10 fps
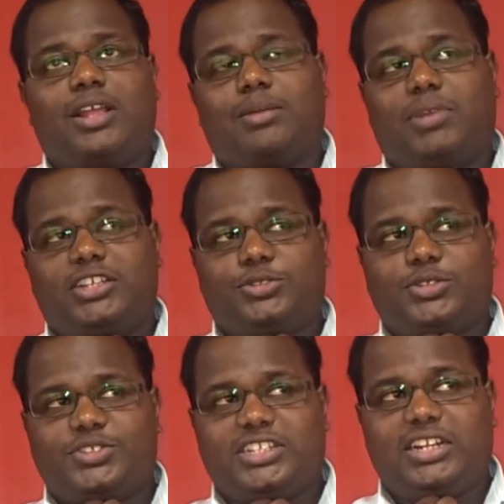by
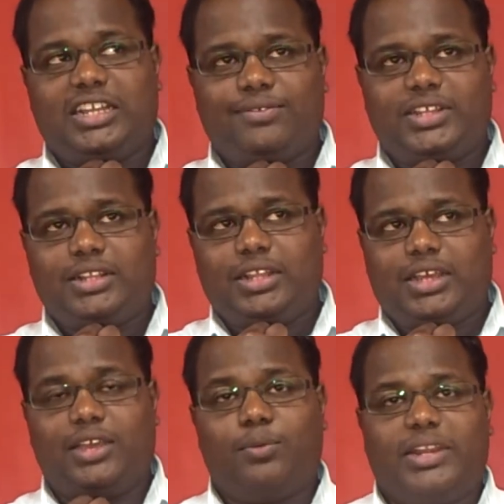2011
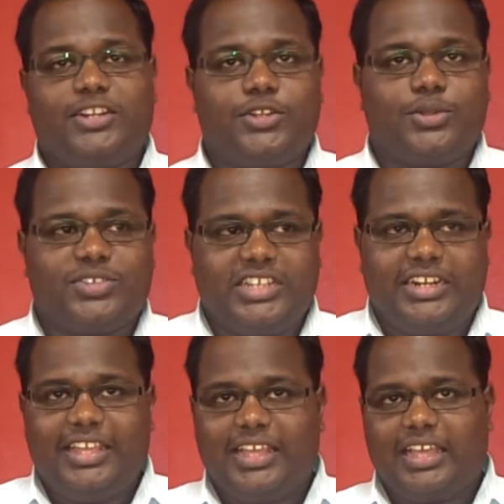I went into Sydney
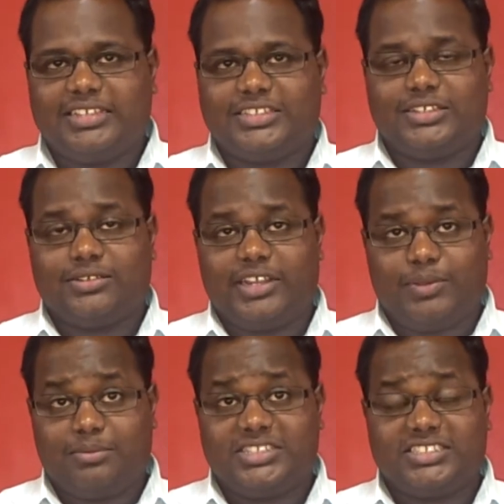as a
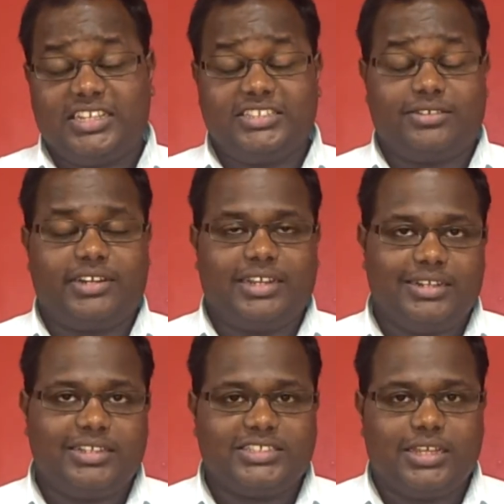requirements engineering
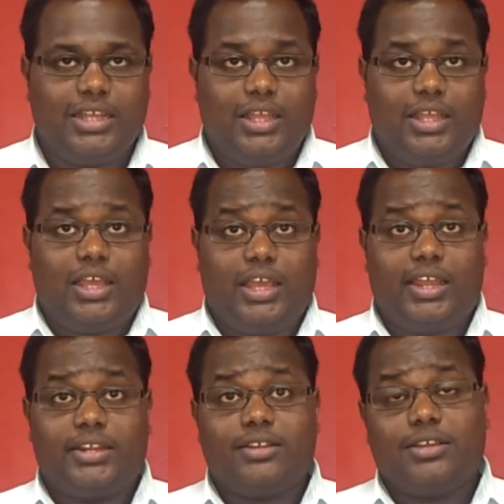analyst and